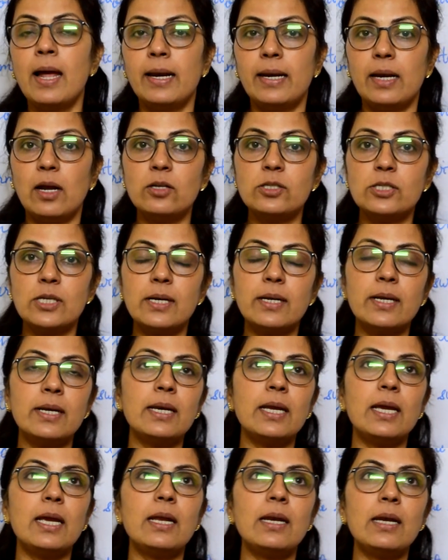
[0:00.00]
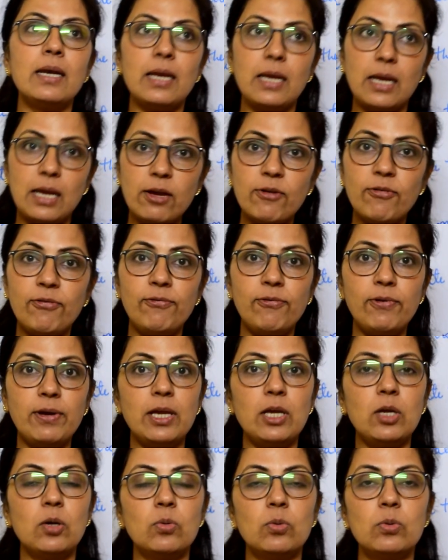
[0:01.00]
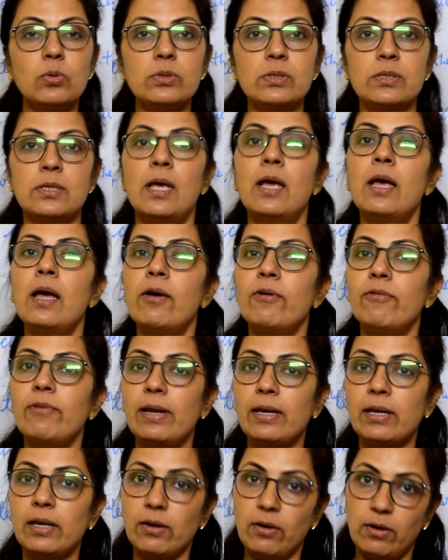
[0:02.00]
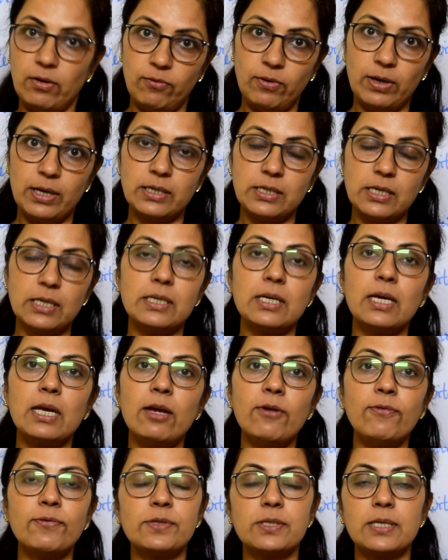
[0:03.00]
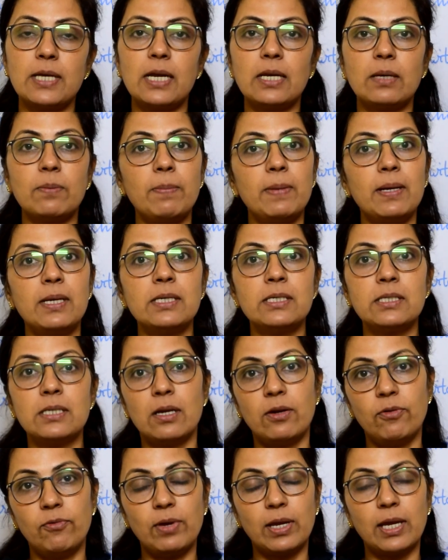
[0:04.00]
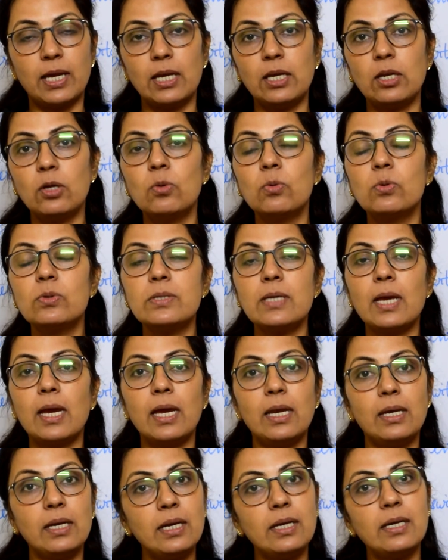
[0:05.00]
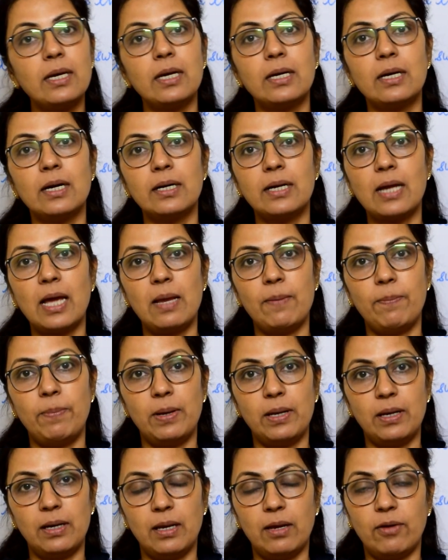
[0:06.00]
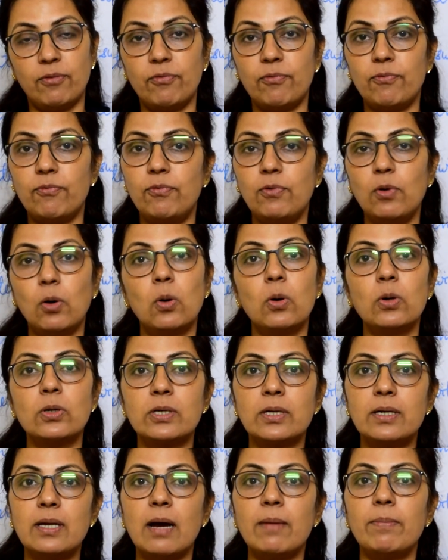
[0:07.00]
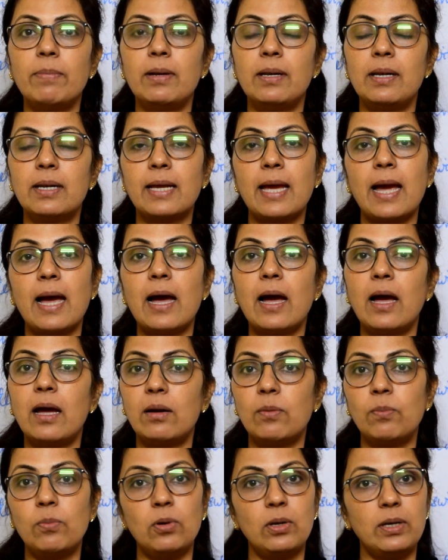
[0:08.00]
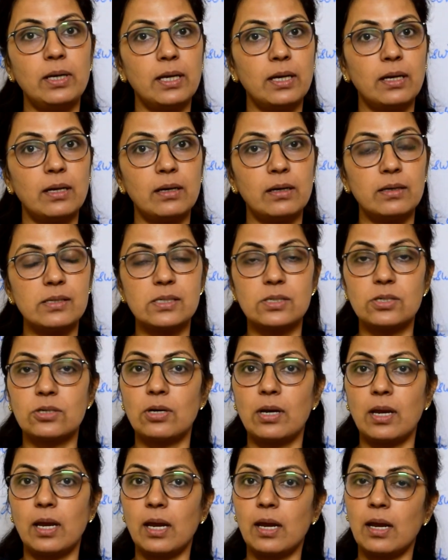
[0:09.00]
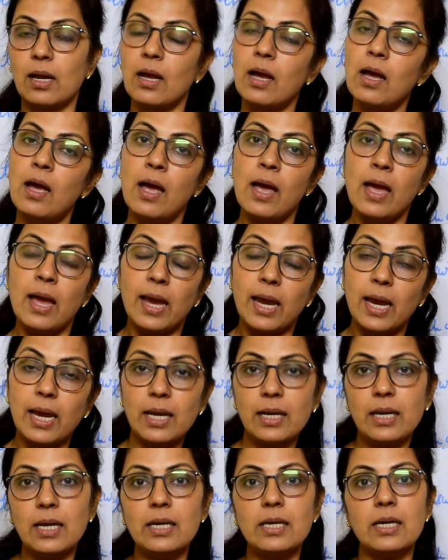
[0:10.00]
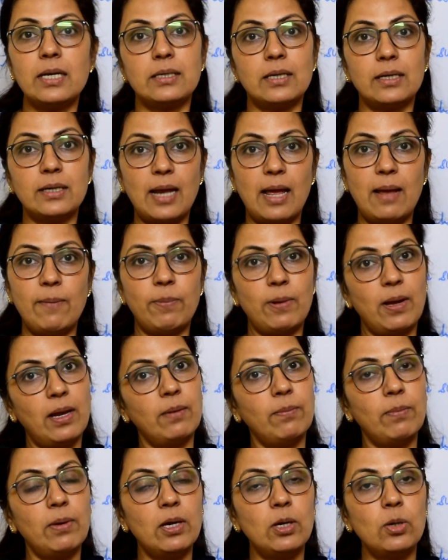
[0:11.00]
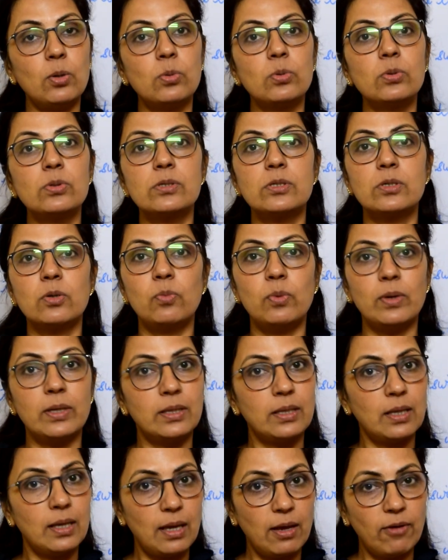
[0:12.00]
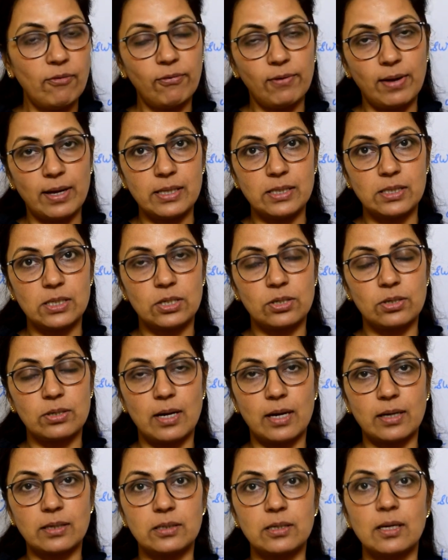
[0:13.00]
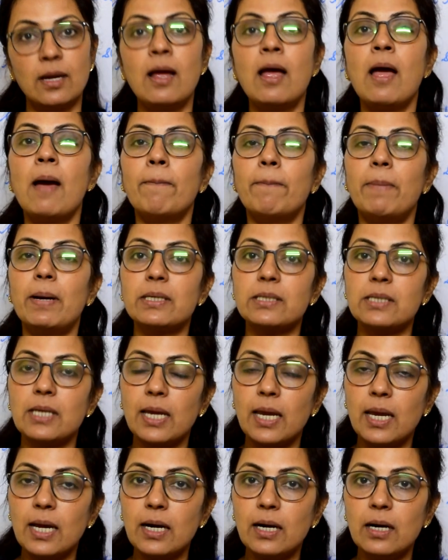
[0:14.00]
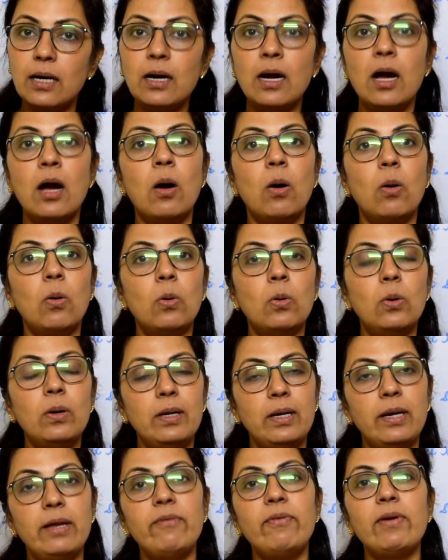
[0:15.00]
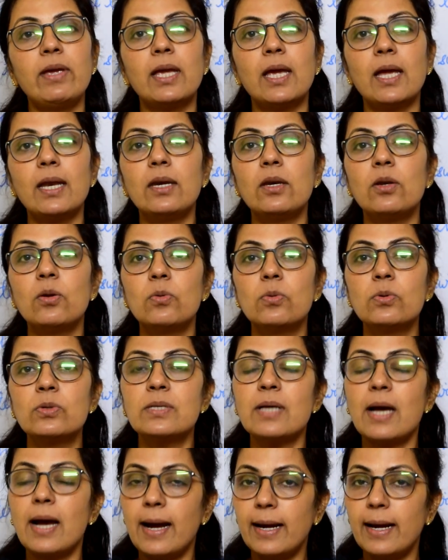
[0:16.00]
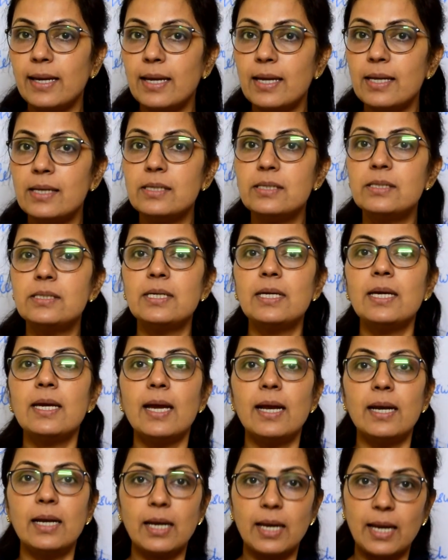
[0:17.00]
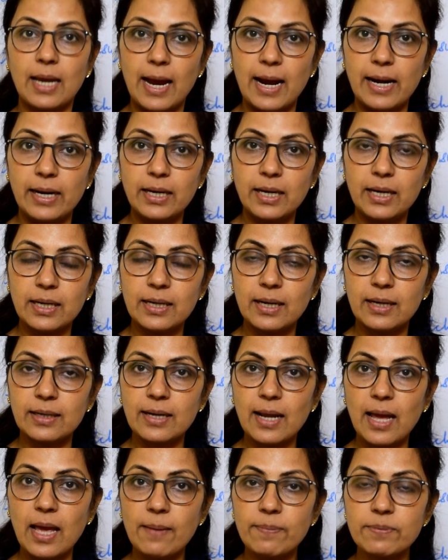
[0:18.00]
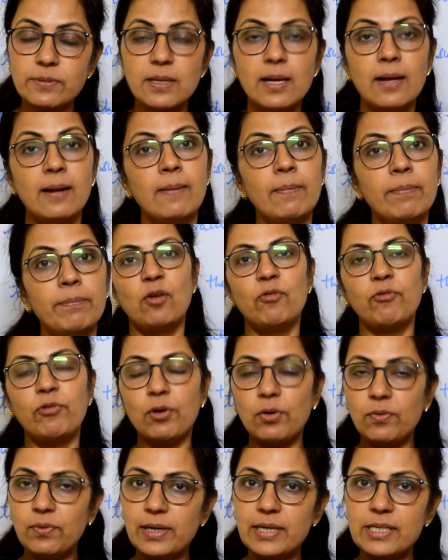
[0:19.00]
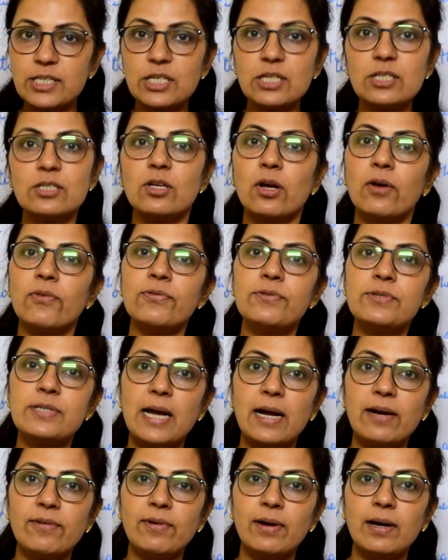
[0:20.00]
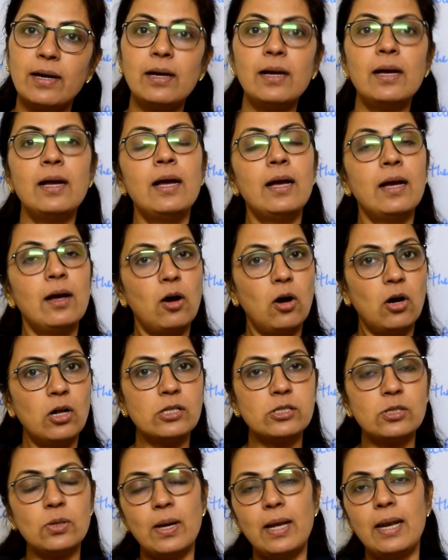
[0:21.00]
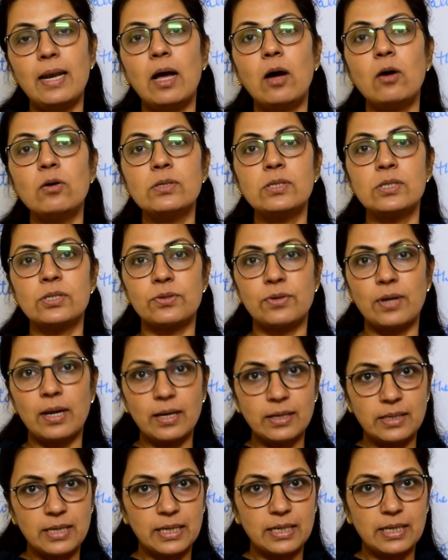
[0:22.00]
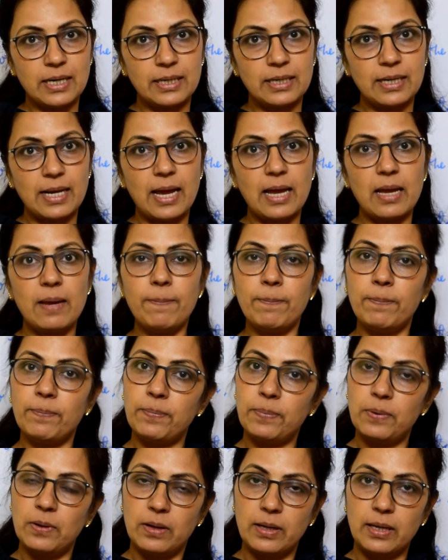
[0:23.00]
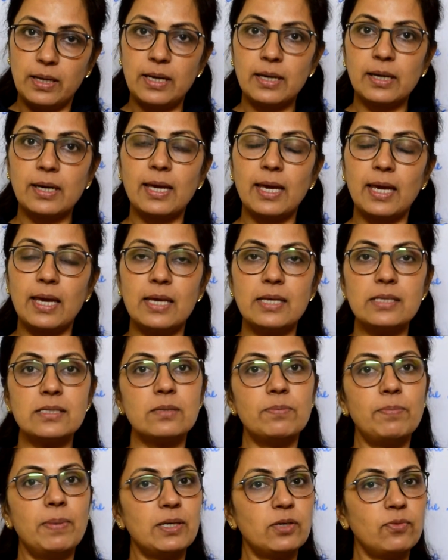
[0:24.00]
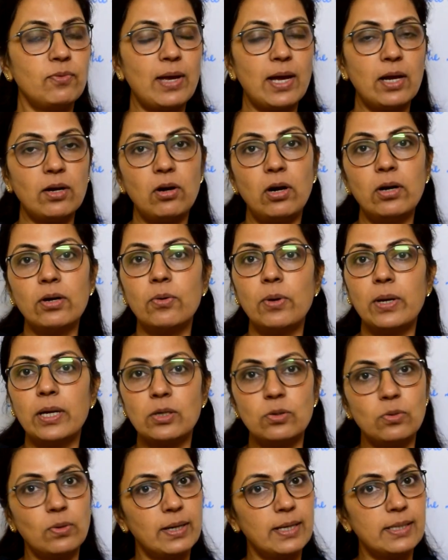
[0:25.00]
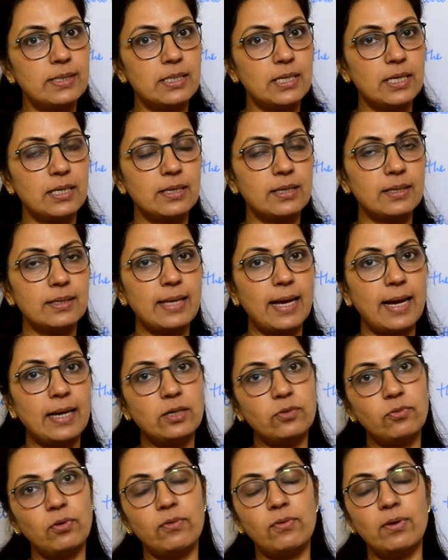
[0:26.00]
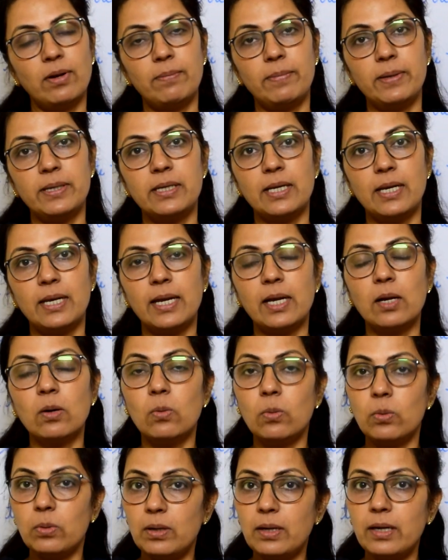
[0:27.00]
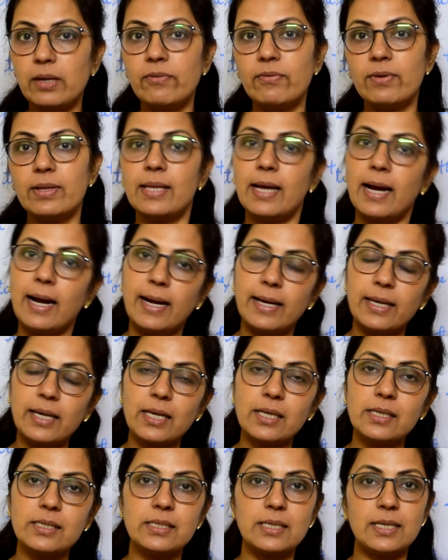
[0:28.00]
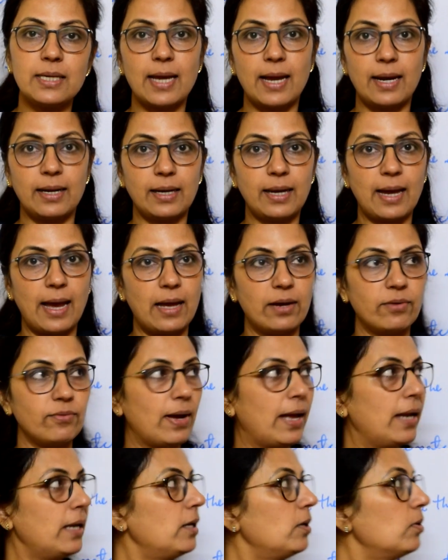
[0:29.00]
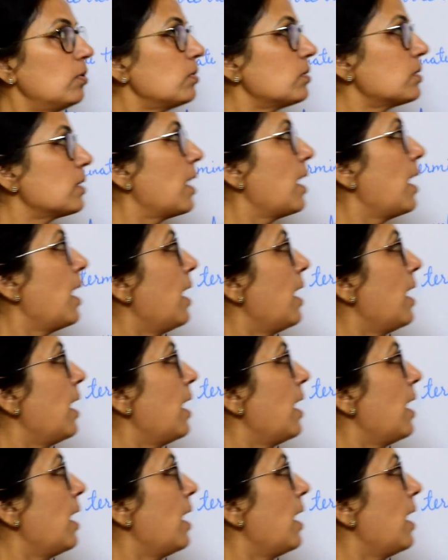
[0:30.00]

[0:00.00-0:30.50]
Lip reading: Now children, in if we use, when we did if statement, we can use any data type in if. Float, double, char, boolean, string. Any data type can be used with if construct. But here only we can use int and char data types. Few versions of Java also allow string data type in case, but we are not going to consider that. We will be dealing only with int and char values.